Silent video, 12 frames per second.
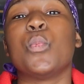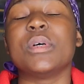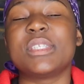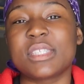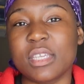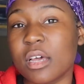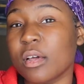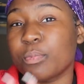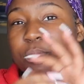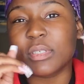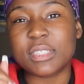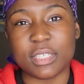What's
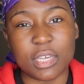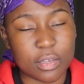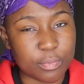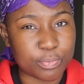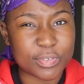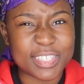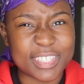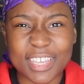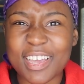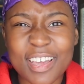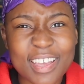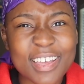up, what's up, what's
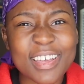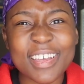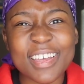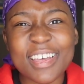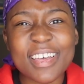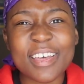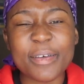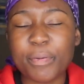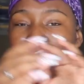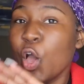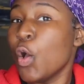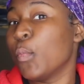up?
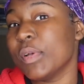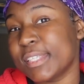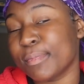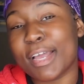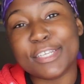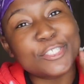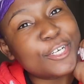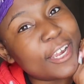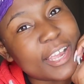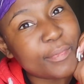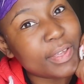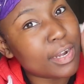What's up guys, your girl
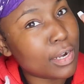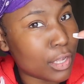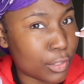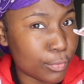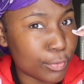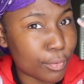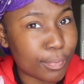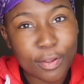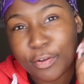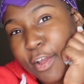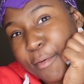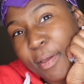Ariana, that cute little
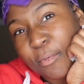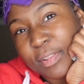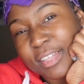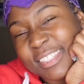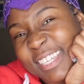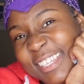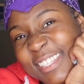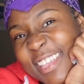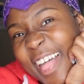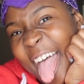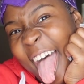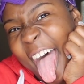brown girl, everyone, little taste
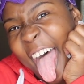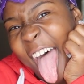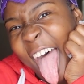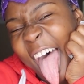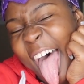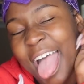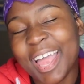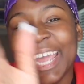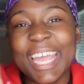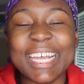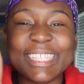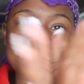of
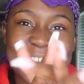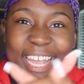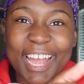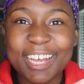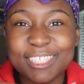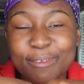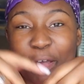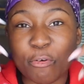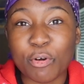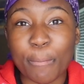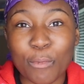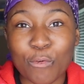ha. And today guys, I'm back
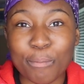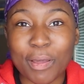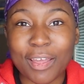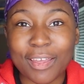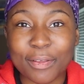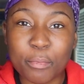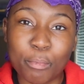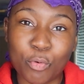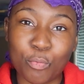with a mukbang,